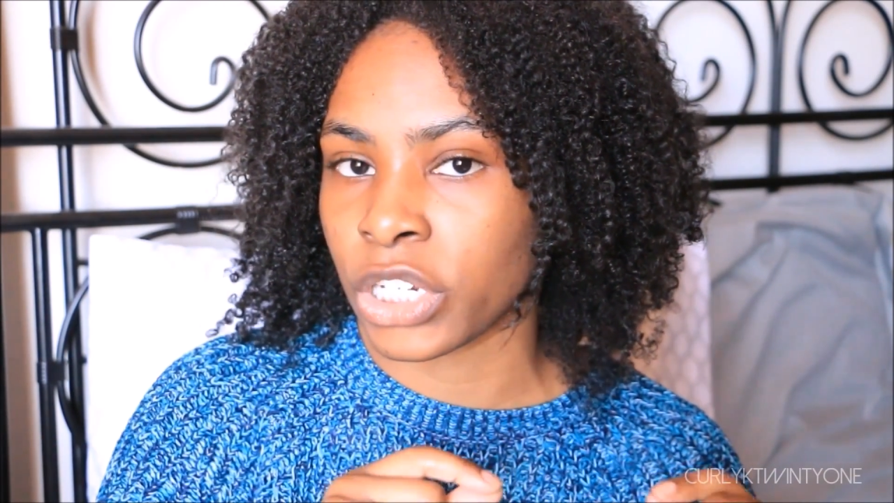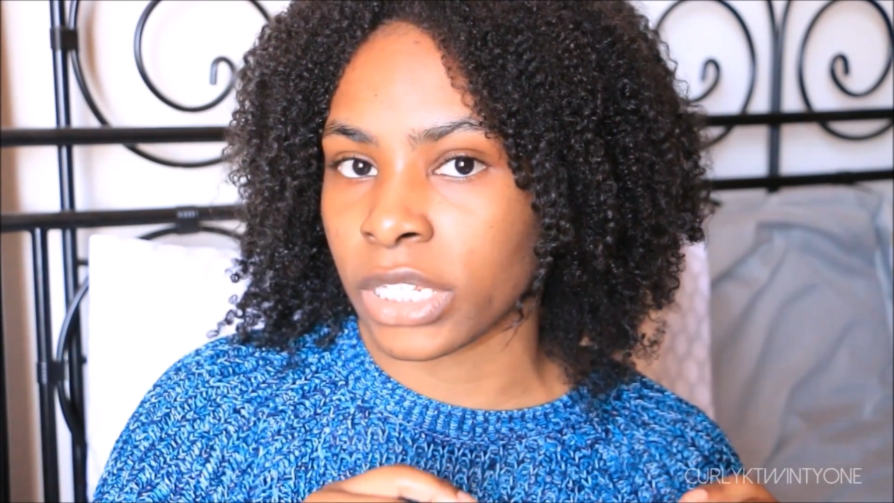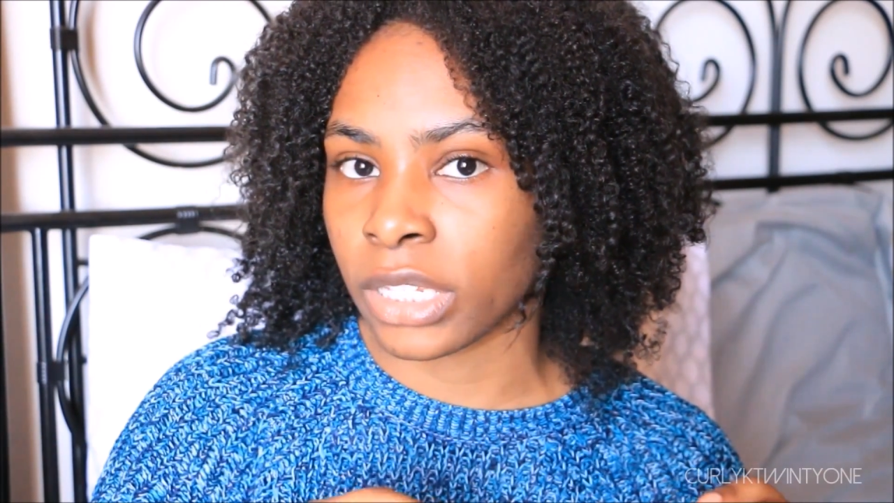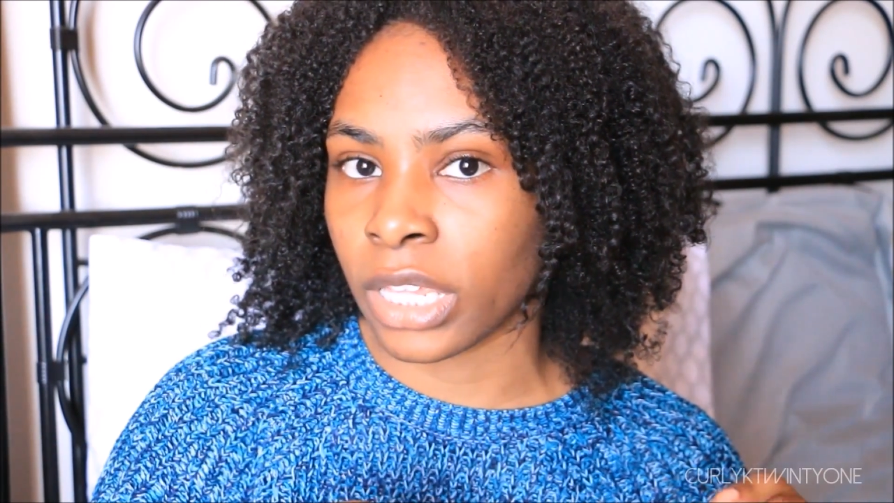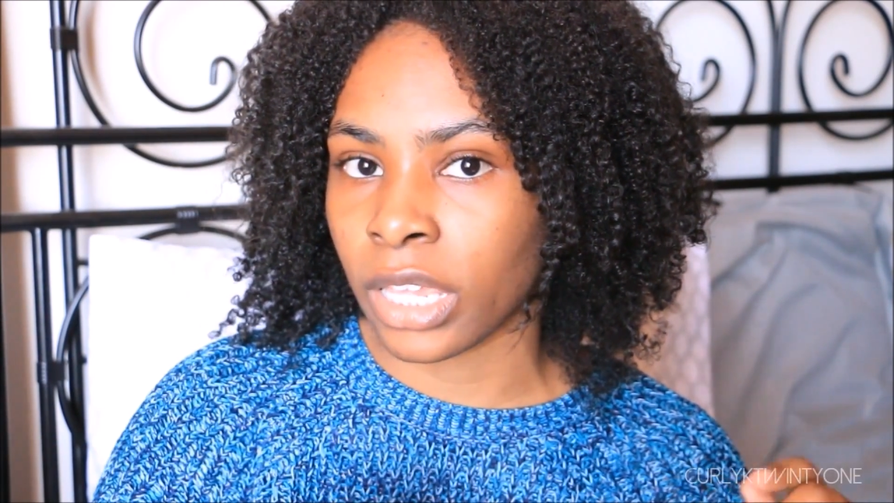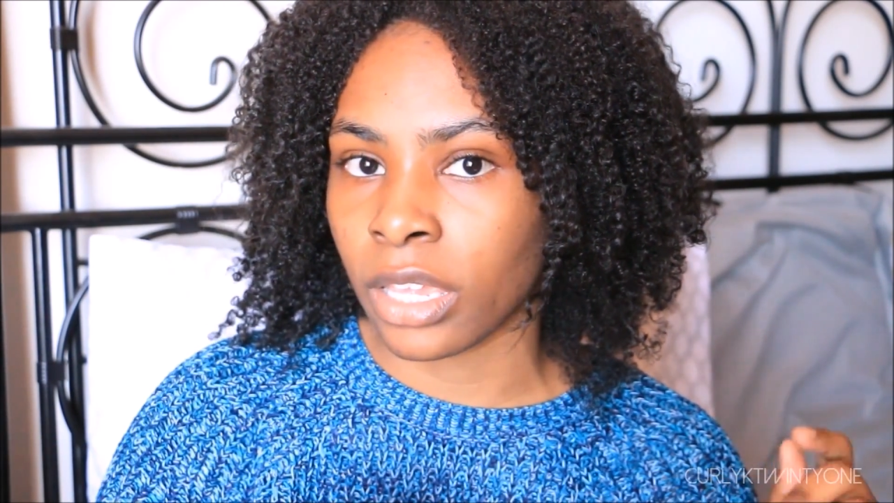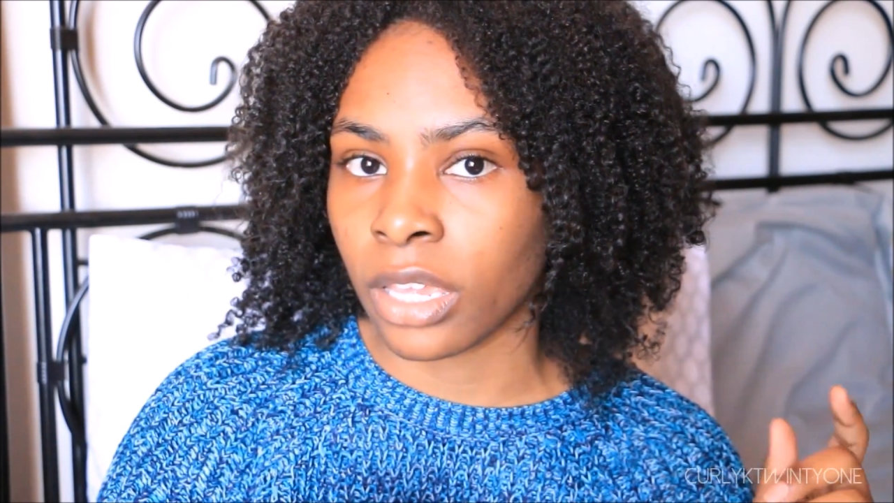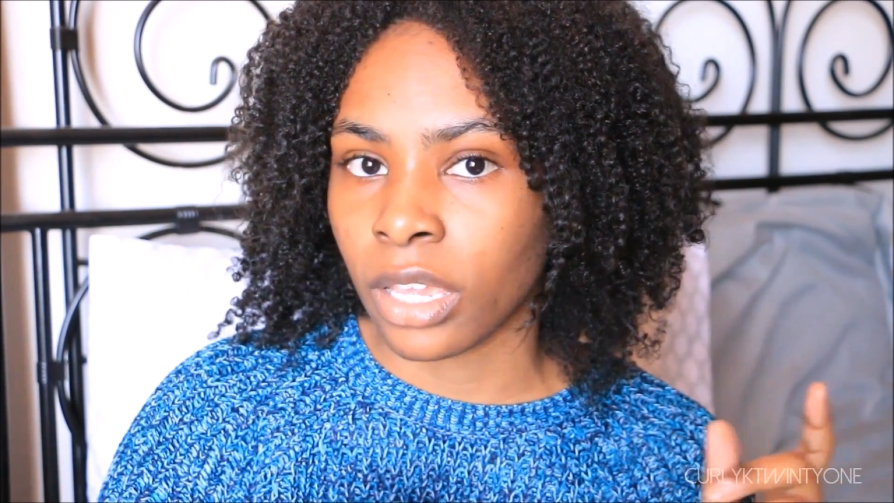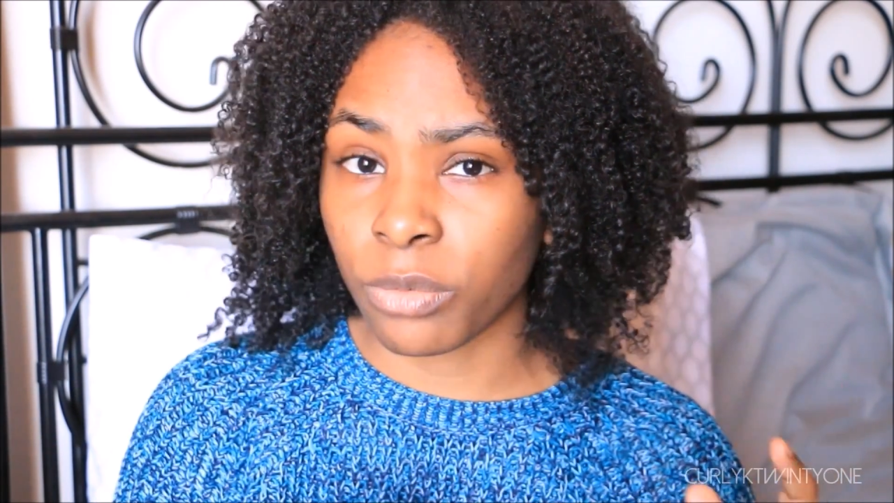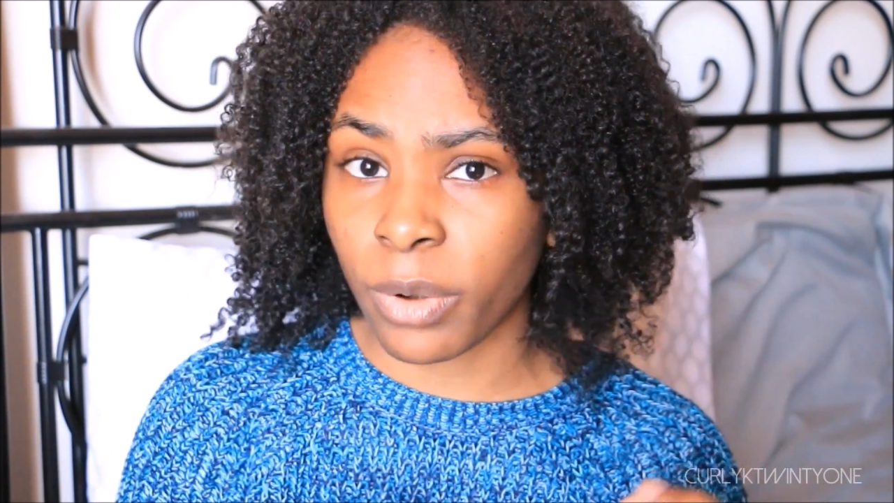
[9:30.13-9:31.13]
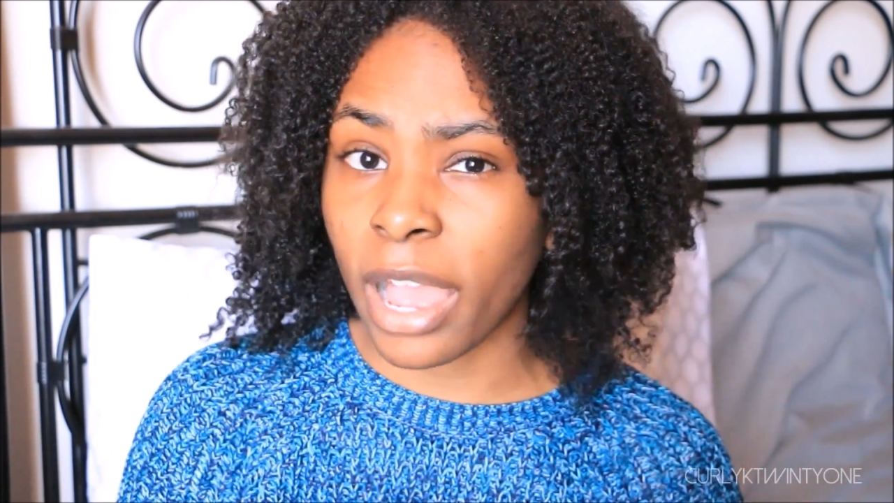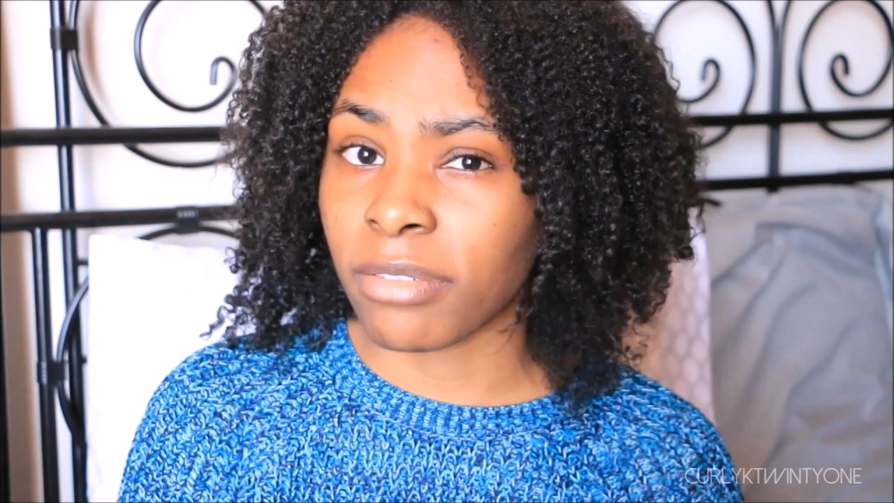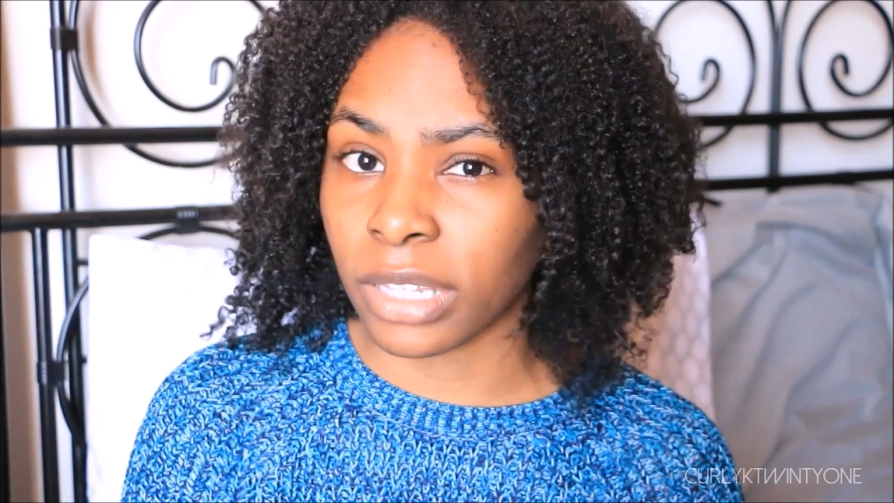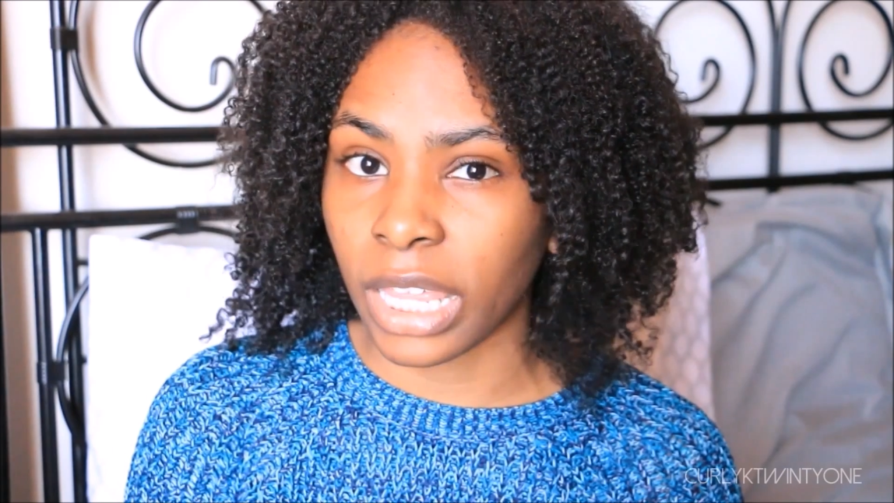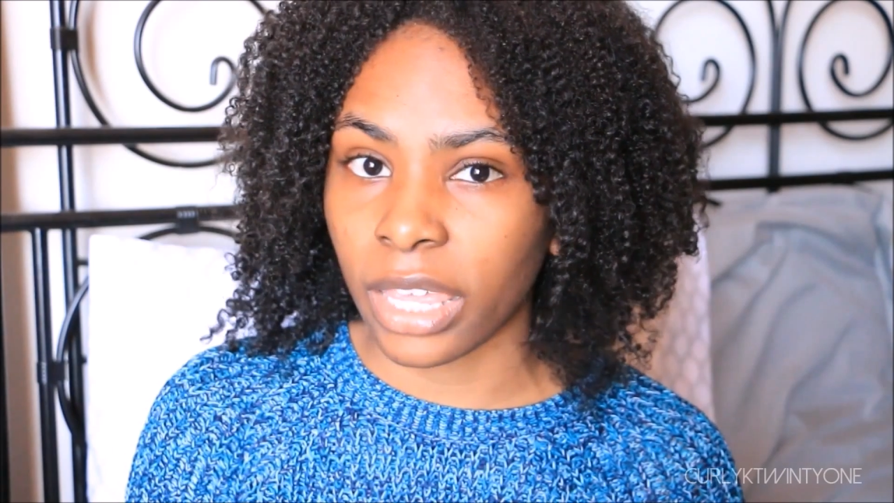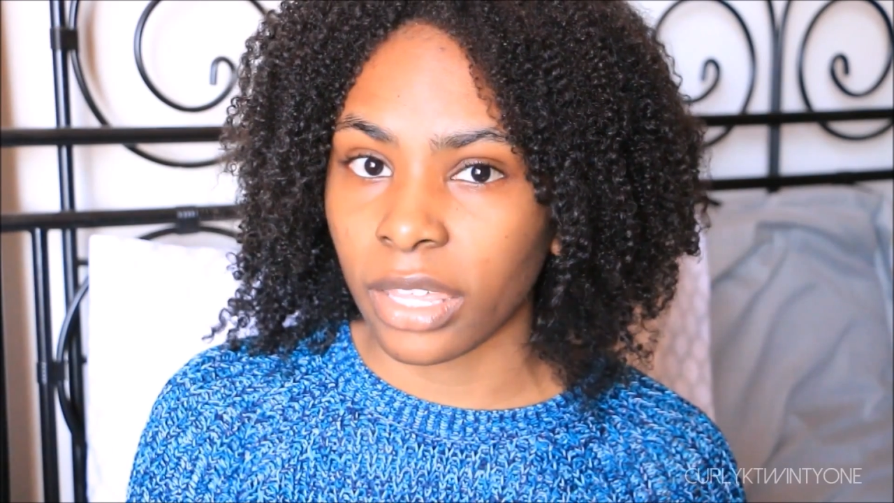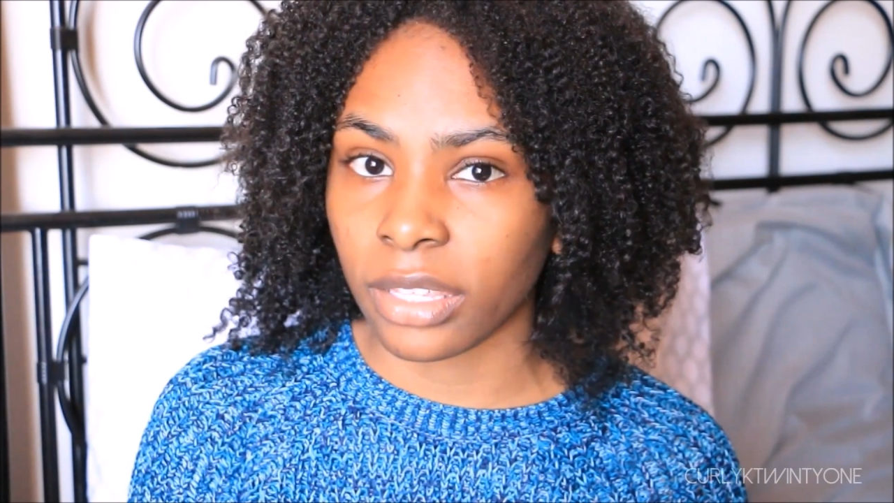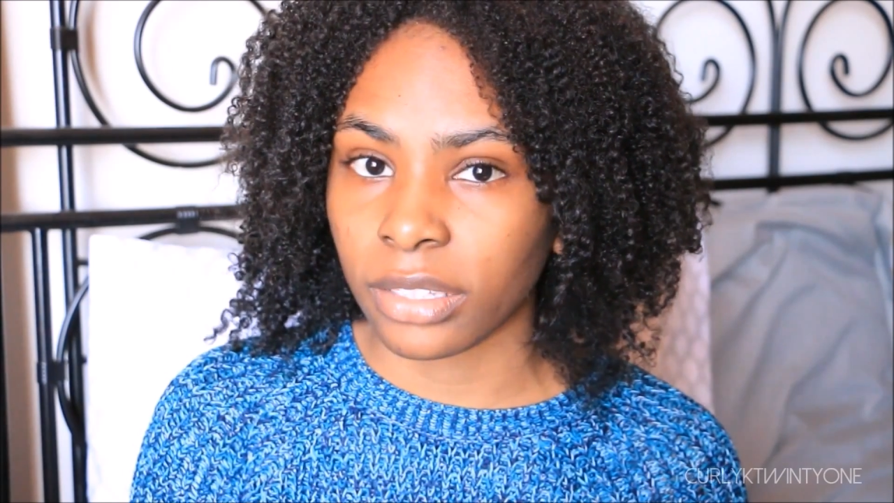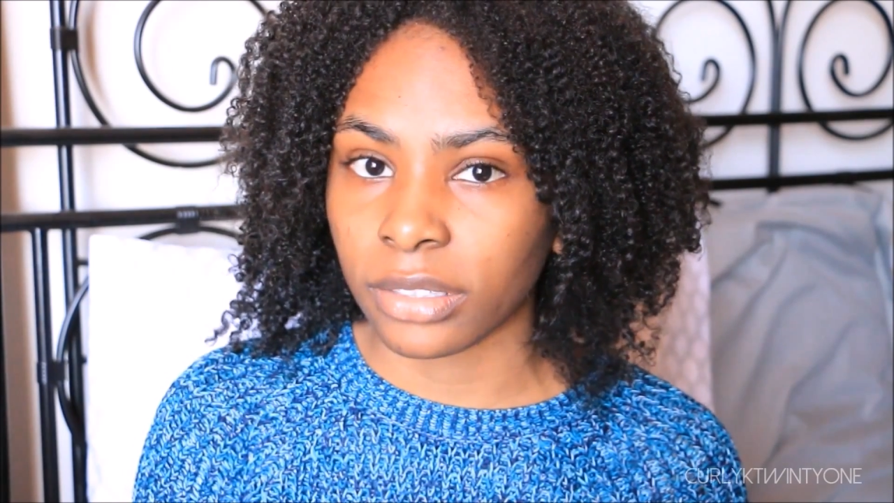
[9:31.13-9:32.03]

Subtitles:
gently unravel it.